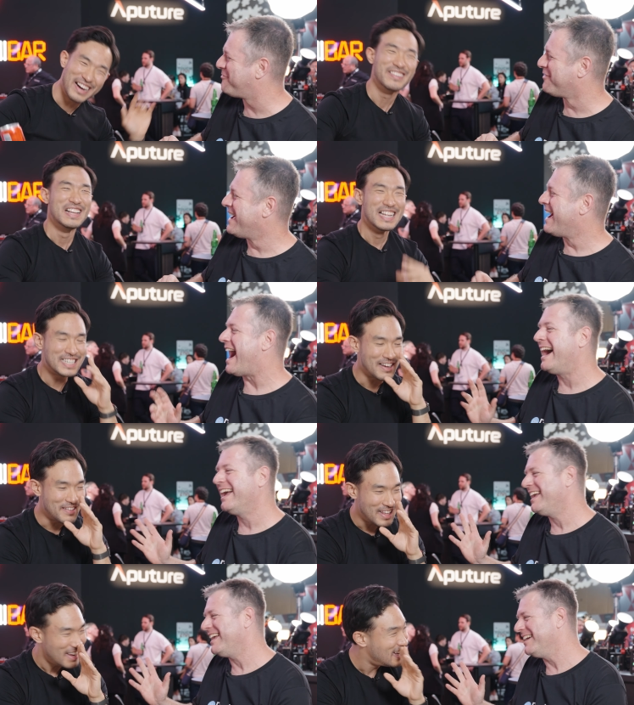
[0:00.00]
Speaker 1: go. So
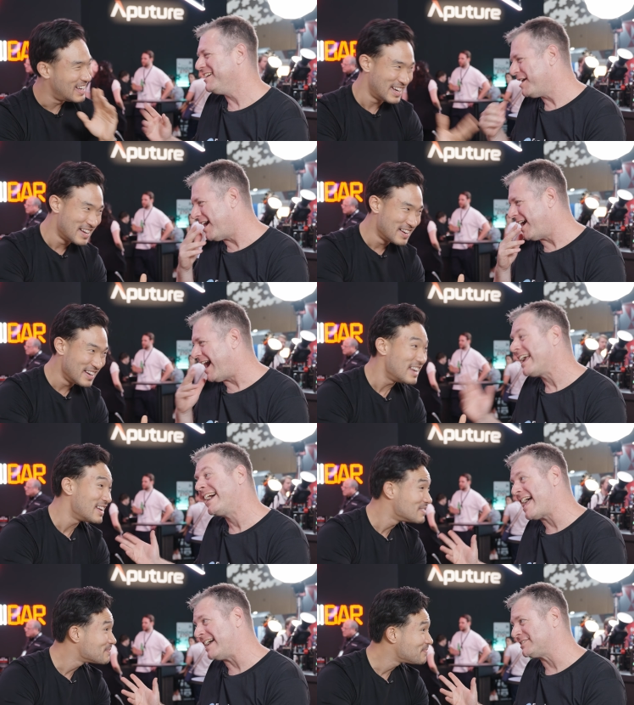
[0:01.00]
I got
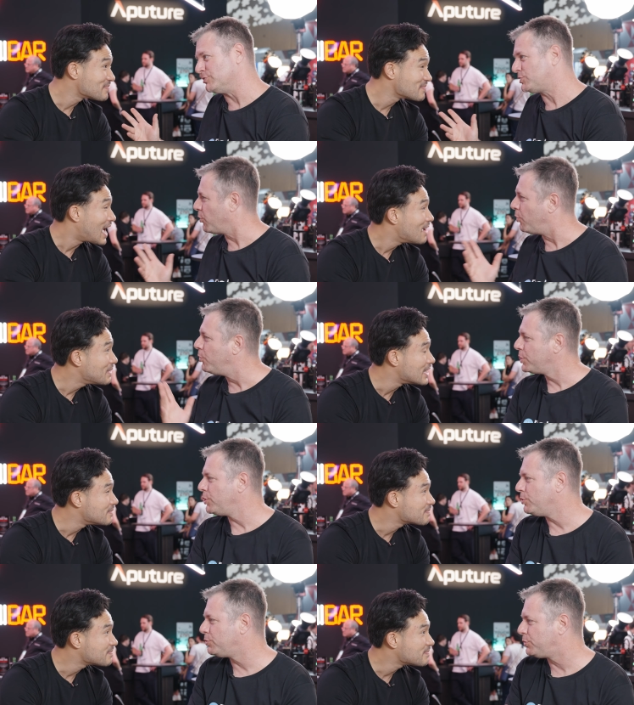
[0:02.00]
to ask though. So who do
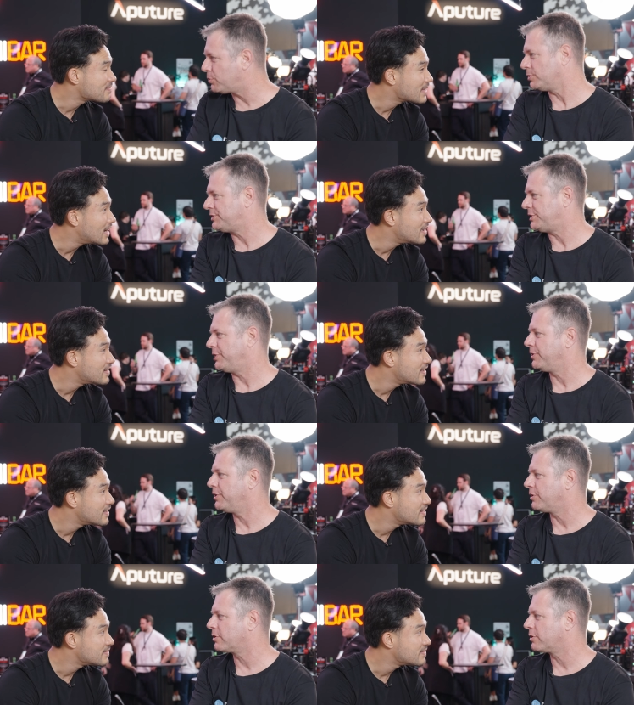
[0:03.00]
you consider your